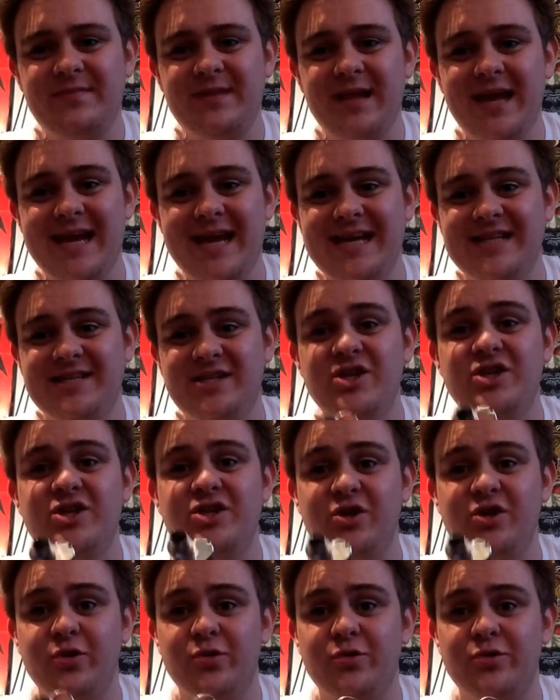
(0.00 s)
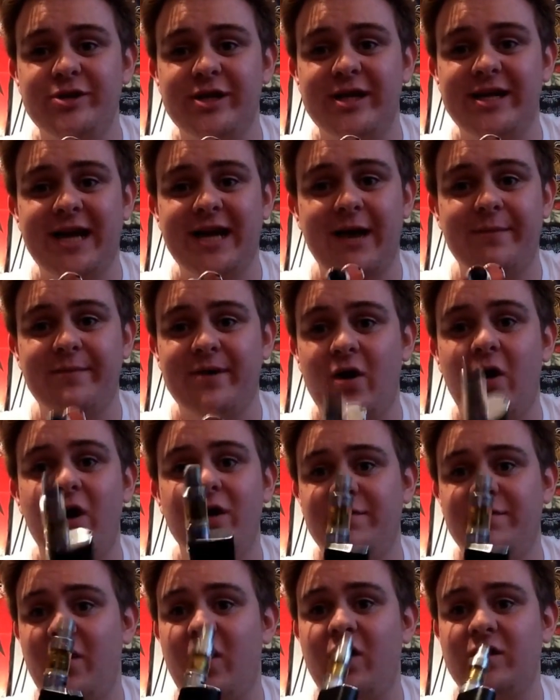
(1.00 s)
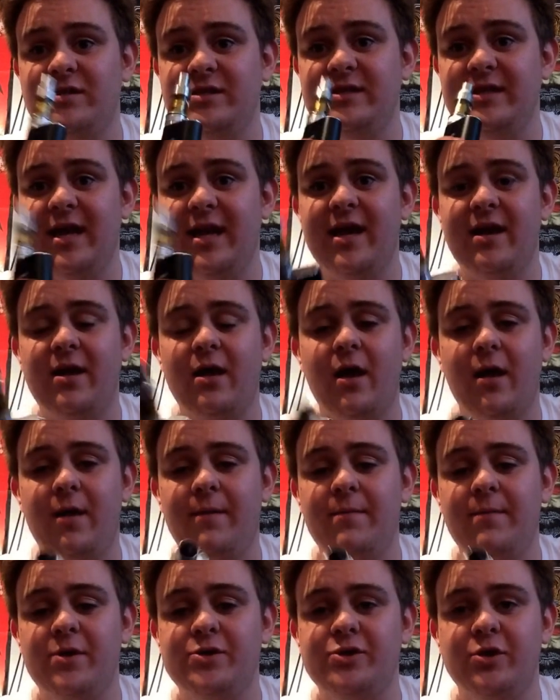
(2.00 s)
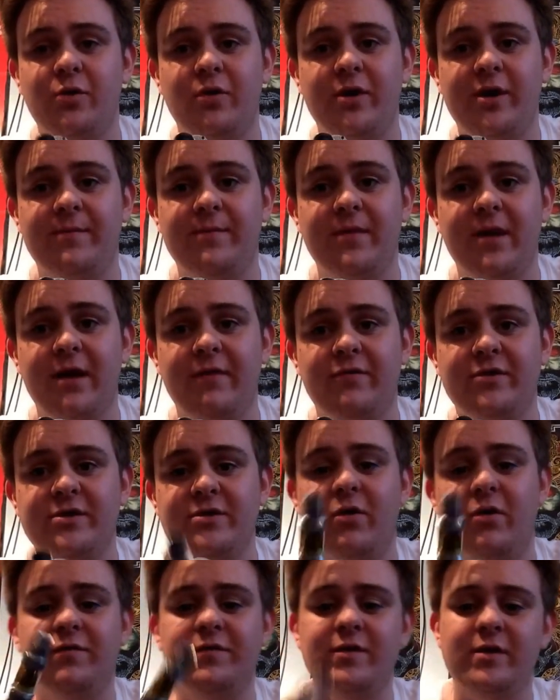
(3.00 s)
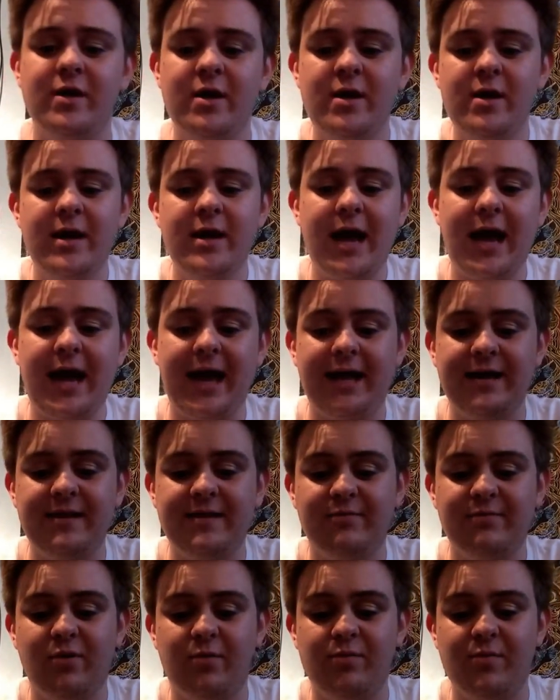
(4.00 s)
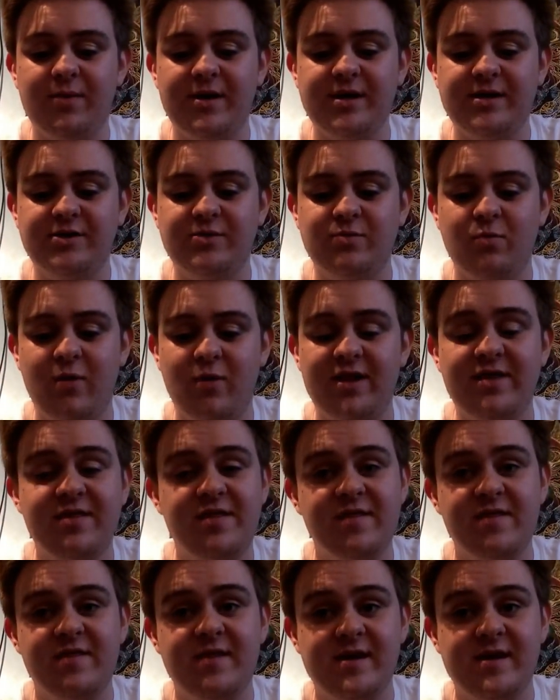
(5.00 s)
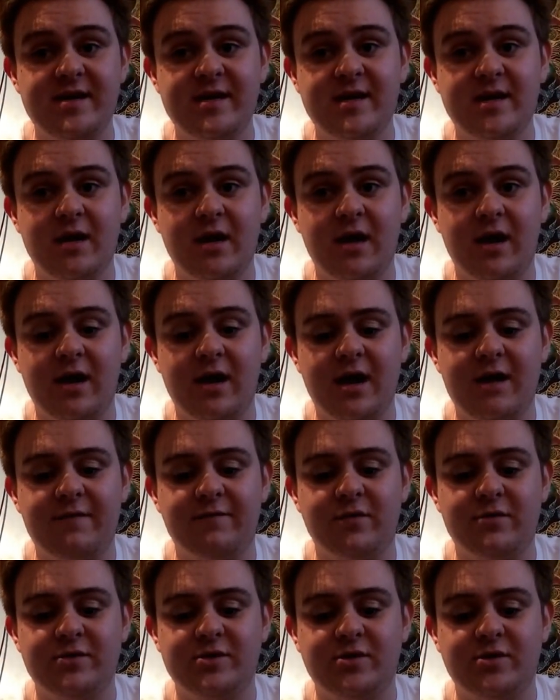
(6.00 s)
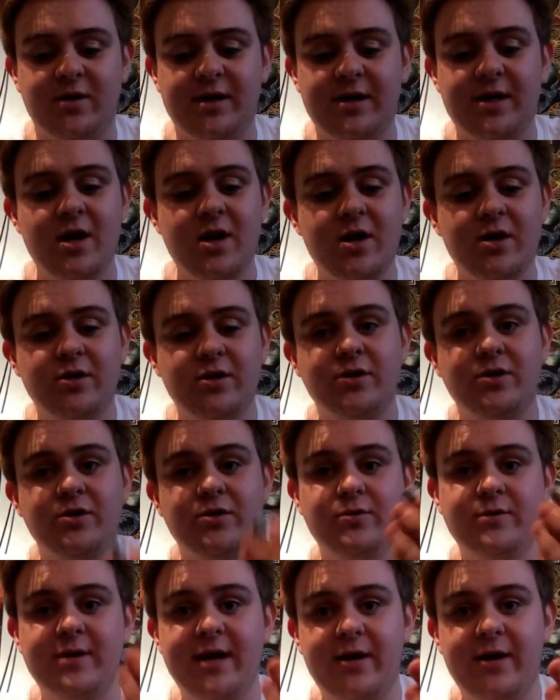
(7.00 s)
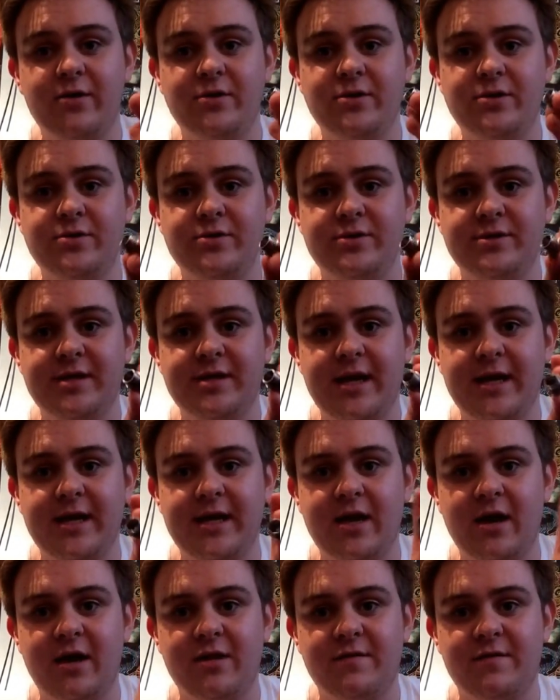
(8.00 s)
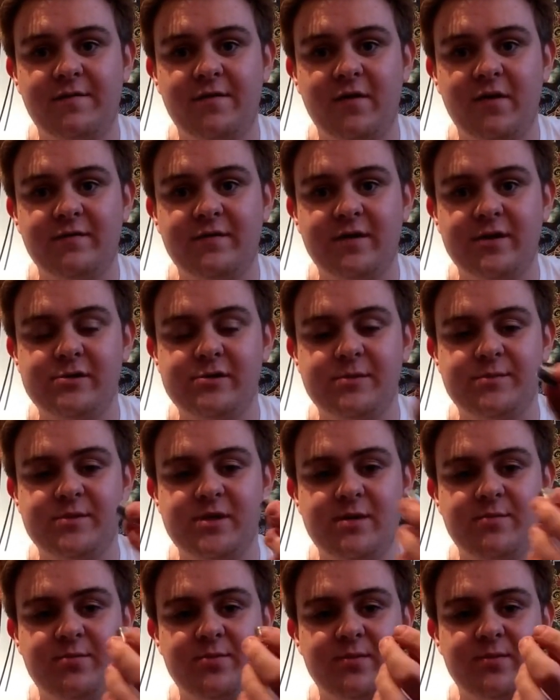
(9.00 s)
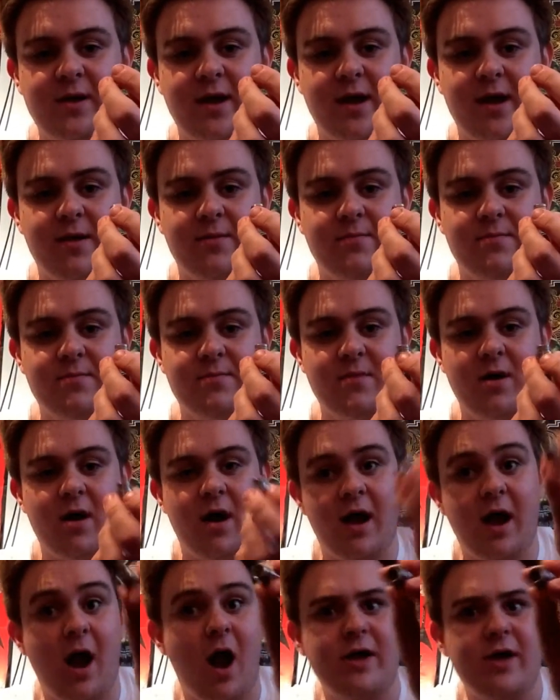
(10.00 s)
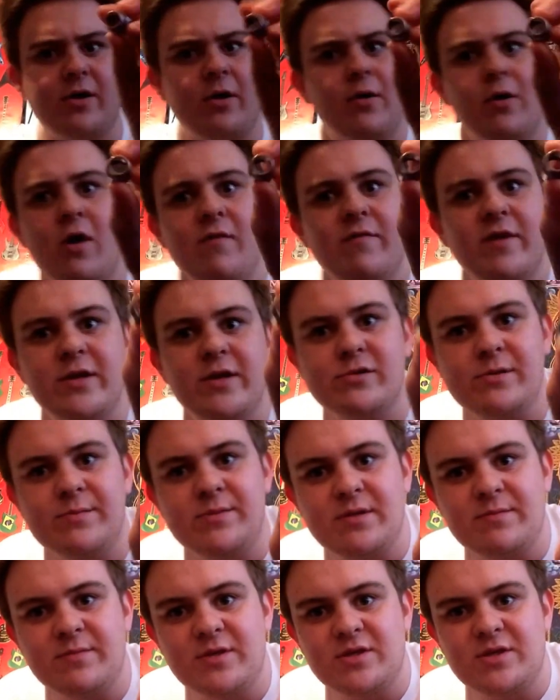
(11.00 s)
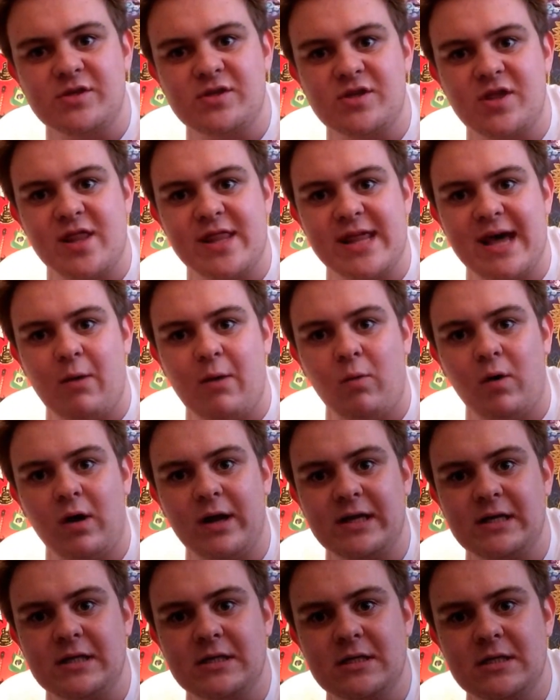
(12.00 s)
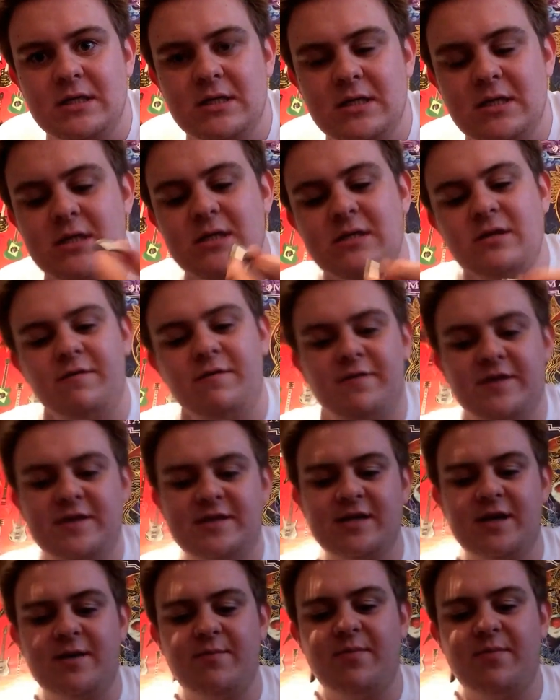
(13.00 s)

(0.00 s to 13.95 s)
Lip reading: It is huge. It can be kind of hard to get a toot on it every so often. And the problem is, with the airflow design, you cannot use any other 510 drip tip. I don't know of any drip tip that's that wide that fits it.